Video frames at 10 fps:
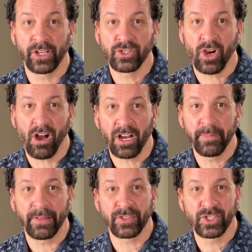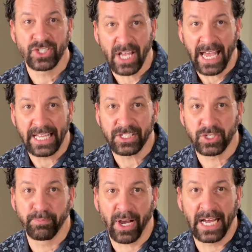talk about the science
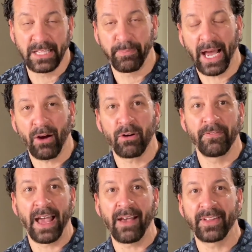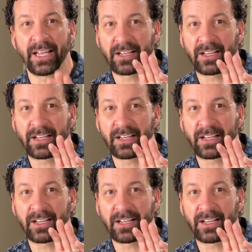behind the power of having a